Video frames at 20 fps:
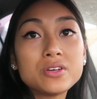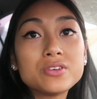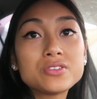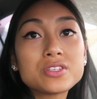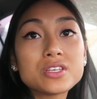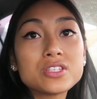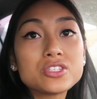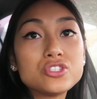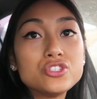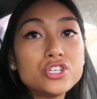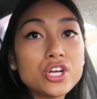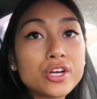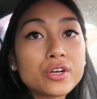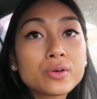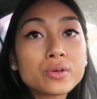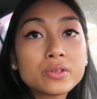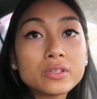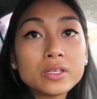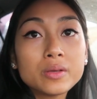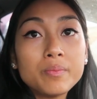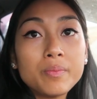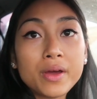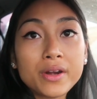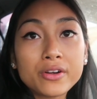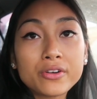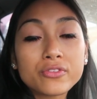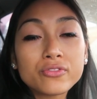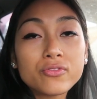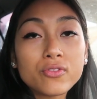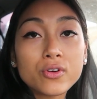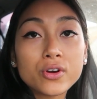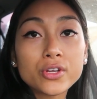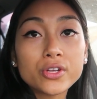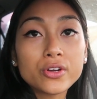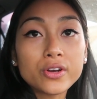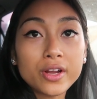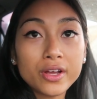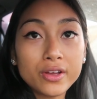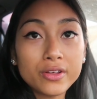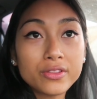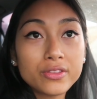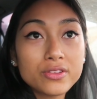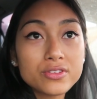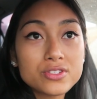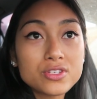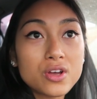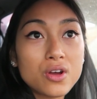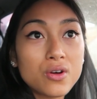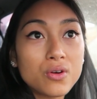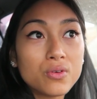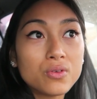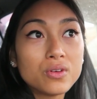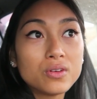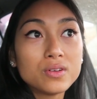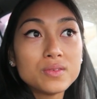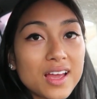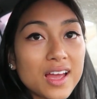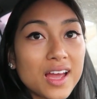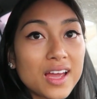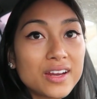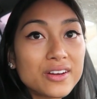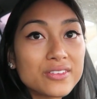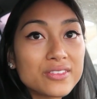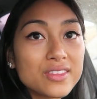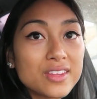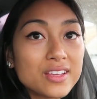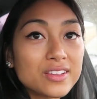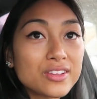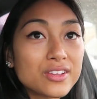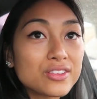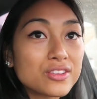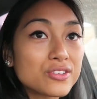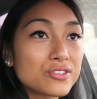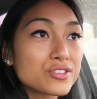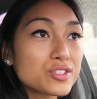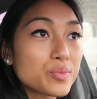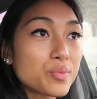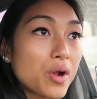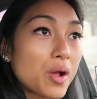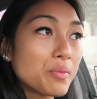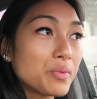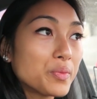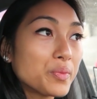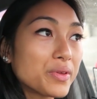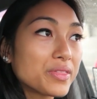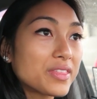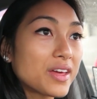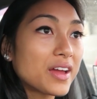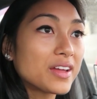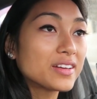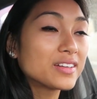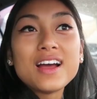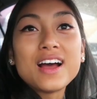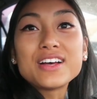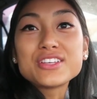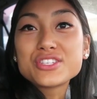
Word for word: meals is generally better for your health. So I don't think that there's a problem with that.